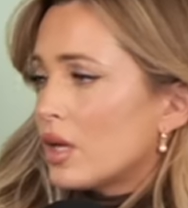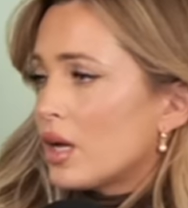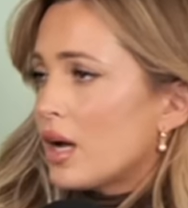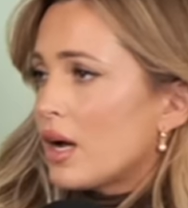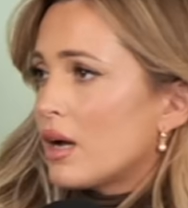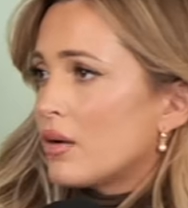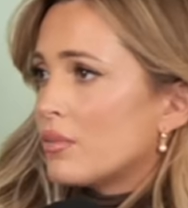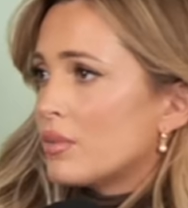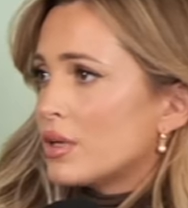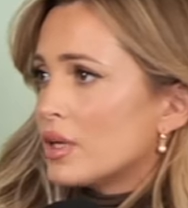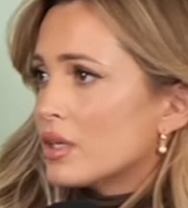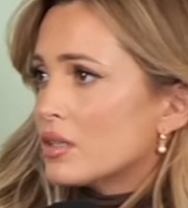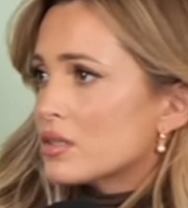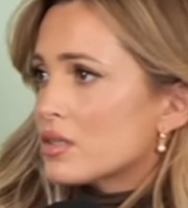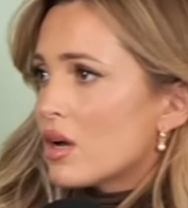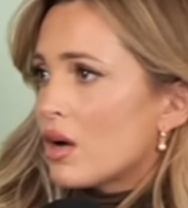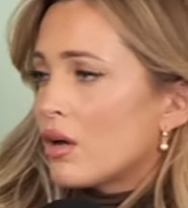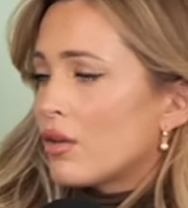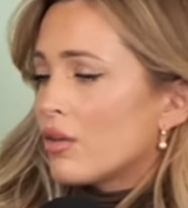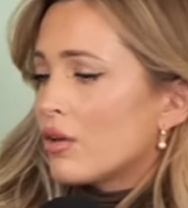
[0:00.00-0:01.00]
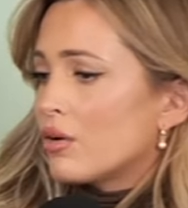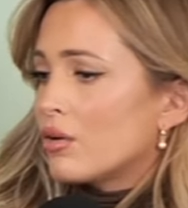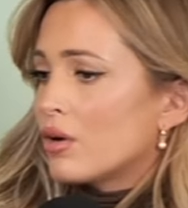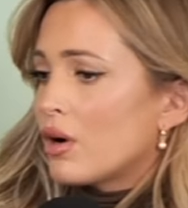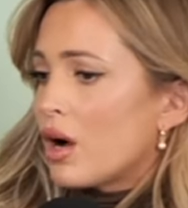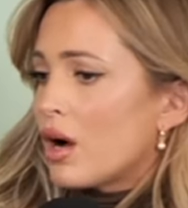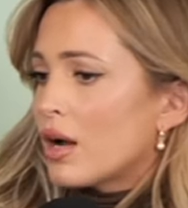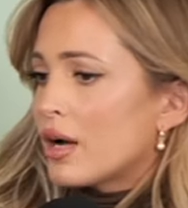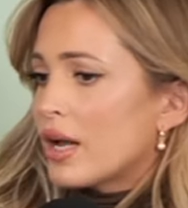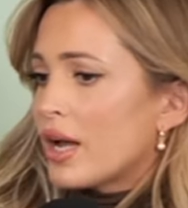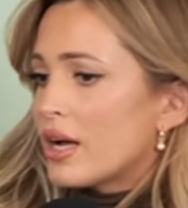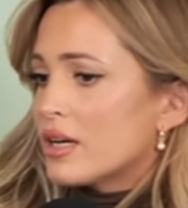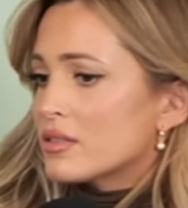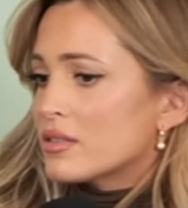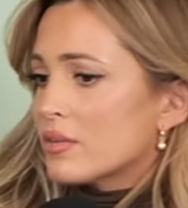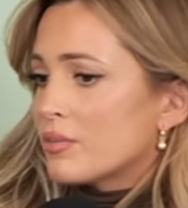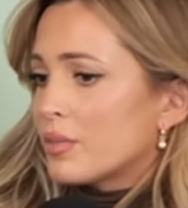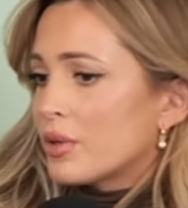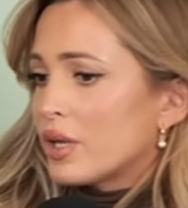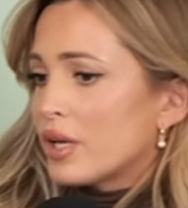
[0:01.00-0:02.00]
Yeah, because although God
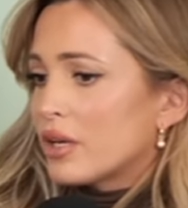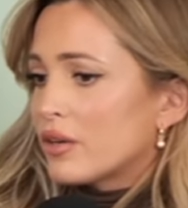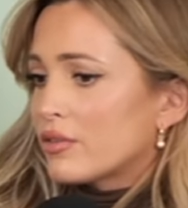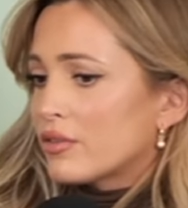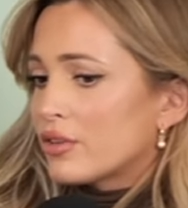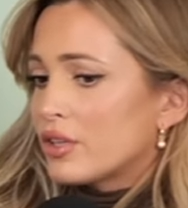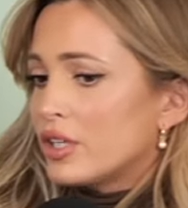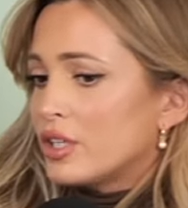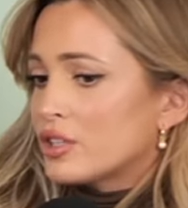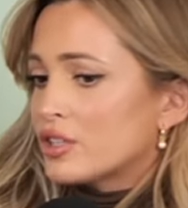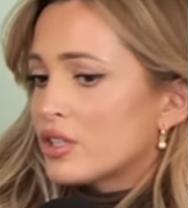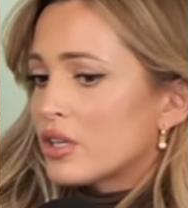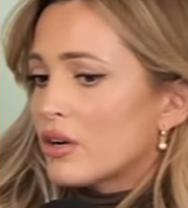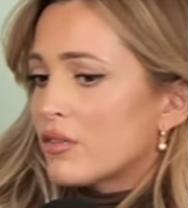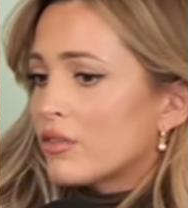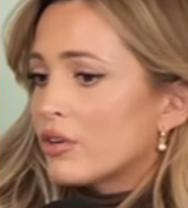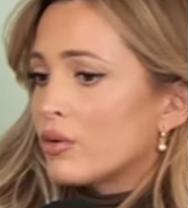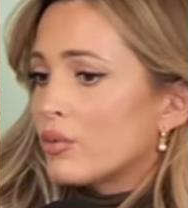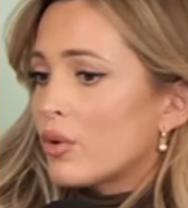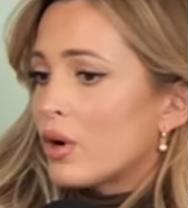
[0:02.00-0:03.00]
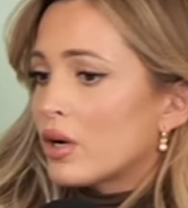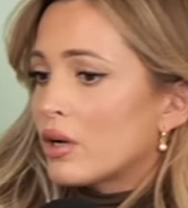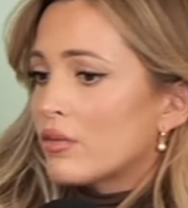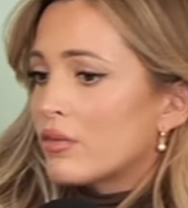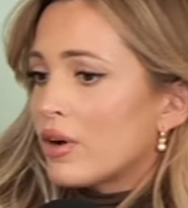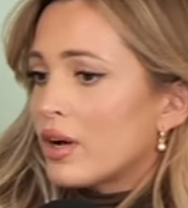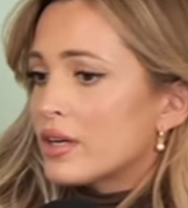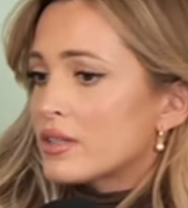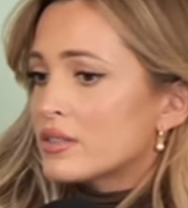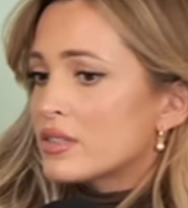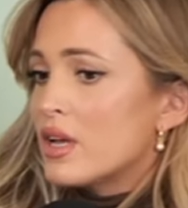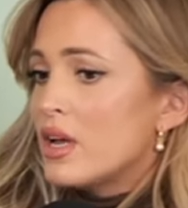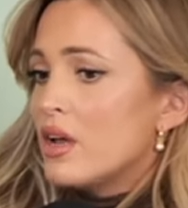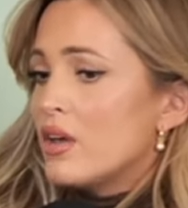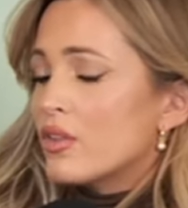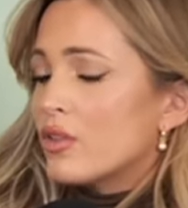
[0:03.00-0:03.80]
has a plan for each and every one of us,